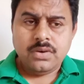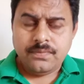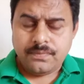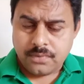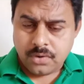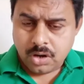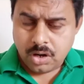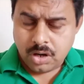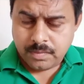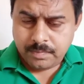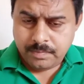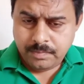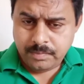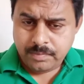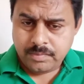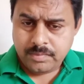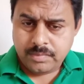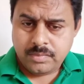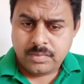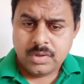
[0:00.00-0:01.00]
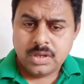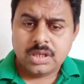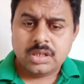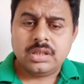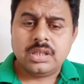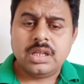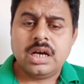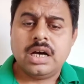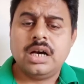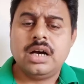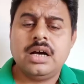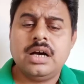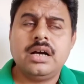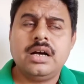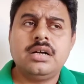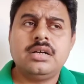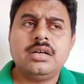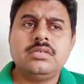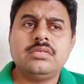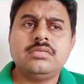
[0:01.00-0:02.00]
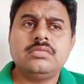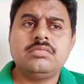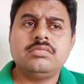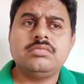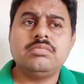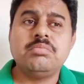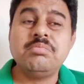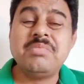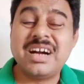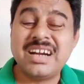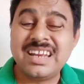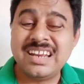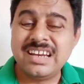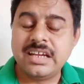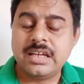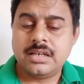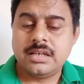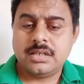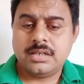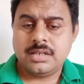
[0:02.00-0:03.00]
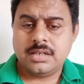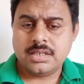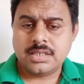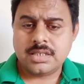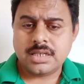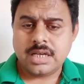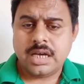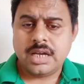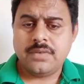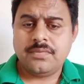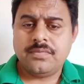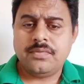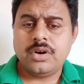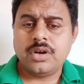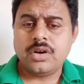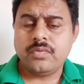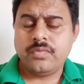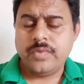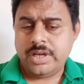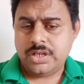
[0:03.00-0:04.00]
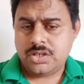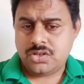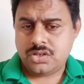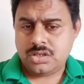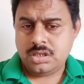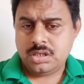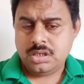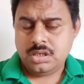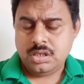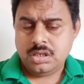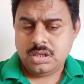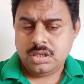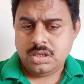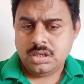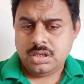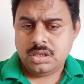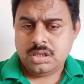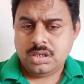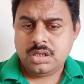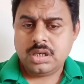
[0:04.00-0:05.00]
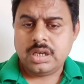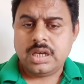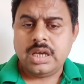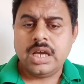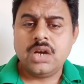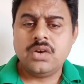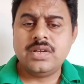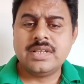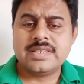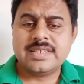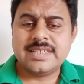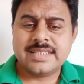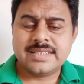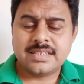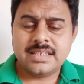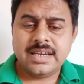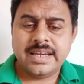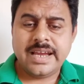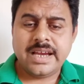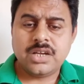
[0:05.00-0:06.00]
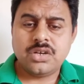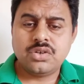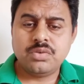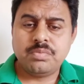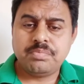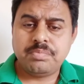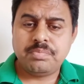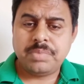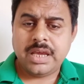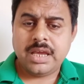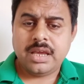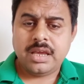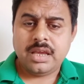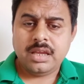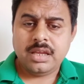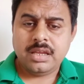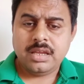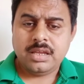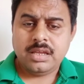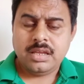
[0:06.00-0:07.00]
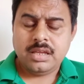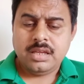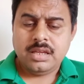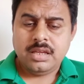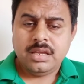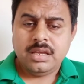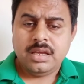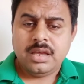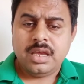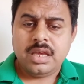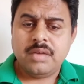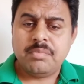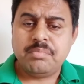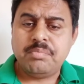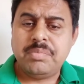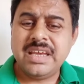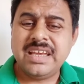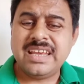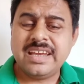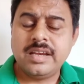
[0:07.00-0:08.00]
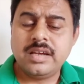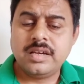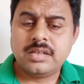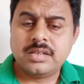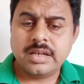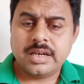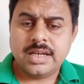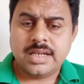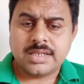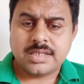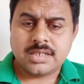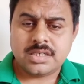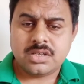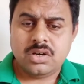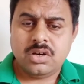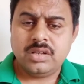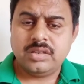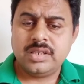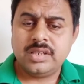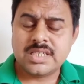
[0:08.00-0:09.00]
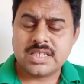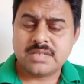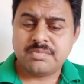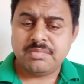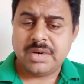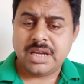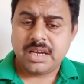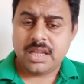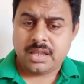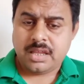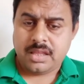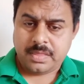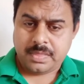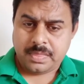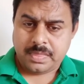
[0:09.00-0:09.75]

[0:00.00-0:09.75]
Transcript: from the money lenders, and for which King Louis XVI had to pay a big interest on this money.